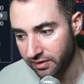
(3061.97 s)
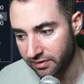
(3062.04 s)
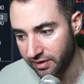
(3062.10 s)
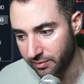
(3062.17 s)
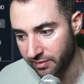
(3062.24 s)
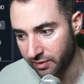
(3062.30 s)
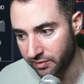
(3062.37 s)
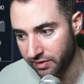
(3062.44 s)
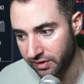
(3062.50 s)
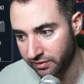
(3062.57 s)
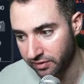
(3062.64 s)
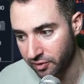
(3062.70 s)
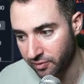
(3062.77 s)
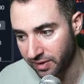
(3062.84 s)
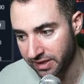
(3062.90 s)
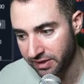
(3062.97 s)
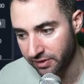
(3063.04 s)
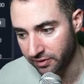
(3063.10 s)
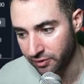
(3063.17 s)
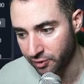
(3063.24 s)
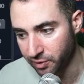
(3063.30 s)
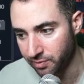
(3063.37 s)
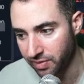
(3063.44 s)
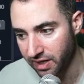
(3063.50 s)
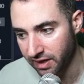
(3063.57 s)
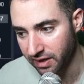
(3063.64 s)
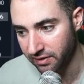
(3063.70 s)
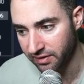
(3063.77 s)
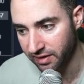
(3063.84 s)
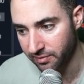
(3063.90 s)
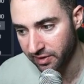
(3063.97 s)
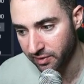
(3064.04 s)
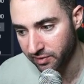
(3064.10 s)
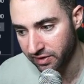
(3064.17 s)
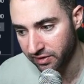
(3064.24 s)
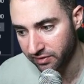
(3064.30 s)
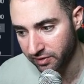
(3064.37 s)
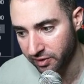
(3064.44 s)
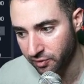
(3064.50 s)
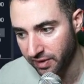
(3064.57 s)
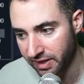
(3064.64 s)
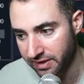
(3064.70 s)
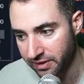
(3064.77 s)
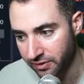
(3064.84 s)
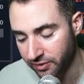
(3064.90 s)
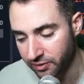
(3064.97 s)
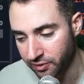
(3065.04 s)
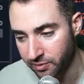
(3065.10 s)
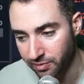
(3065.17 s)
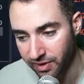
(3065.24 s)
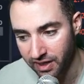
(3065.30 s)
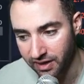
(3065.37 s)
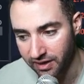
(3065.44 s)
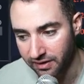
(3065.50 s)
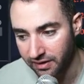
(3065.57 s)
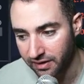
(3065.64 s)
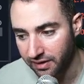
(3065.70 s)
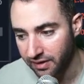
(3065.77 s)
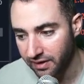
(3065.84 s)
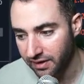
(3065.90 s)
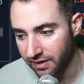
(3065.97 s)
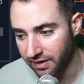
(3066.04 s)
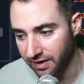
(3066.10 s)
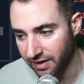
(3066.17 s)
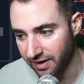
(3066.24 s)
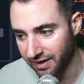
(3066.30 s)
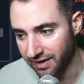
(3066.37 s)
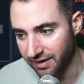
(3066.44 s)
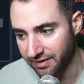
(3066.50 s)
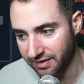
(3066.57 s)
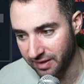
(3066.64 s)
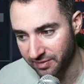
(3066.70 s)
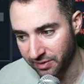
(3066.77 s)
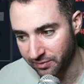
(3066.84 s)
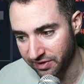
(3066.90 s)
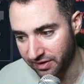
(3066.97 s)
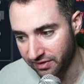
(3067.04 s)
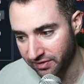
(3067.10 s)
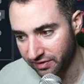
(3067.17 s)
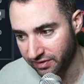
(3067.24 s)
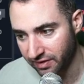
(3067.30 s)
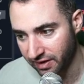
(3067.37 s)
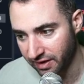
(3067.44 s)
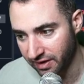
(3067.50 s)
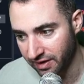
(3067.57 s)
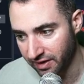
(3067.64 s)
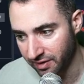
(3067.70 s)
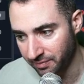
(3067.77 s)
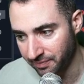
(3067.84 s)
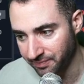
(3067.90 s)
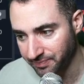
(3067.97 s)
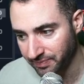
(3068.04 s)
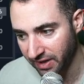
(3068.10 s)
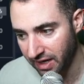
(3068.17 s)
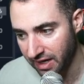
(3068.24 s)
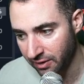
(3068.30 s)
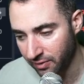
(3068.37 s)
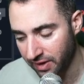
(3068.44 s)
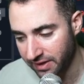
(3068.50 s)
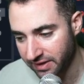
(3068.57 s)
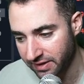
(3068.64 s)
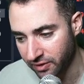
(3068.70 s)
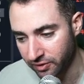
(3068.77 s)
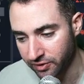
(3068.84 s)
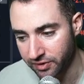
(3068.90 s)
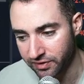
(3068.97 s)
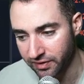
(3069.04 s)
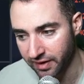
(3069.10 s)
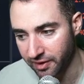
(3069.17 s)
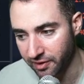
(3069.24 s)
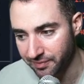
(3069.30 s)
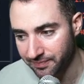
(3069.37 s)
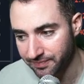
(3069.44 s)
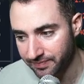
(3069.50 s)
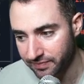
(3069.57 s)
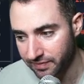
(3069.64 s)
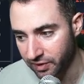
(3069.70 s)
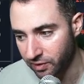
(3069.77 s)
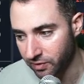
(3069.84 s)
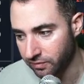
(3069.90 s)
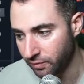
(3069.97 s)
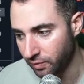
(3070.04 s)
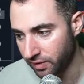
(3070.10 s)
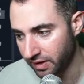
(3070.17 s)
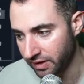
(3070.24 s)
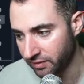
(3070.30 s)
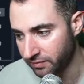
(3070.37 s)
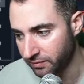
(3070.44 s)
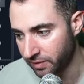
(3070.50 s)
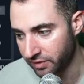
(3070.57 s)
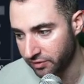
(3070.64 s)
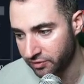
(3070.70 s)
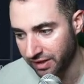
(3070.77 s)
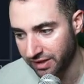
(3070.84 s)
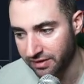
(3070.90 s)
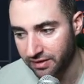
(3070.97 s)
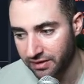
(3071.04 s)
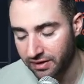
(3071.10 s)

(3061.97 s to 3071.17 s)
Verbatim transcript: Same thing with this low right here, goodbye. Same thing with this low right here, goodbye. Same thing with this high right here, good sell. You know, for a nice trade.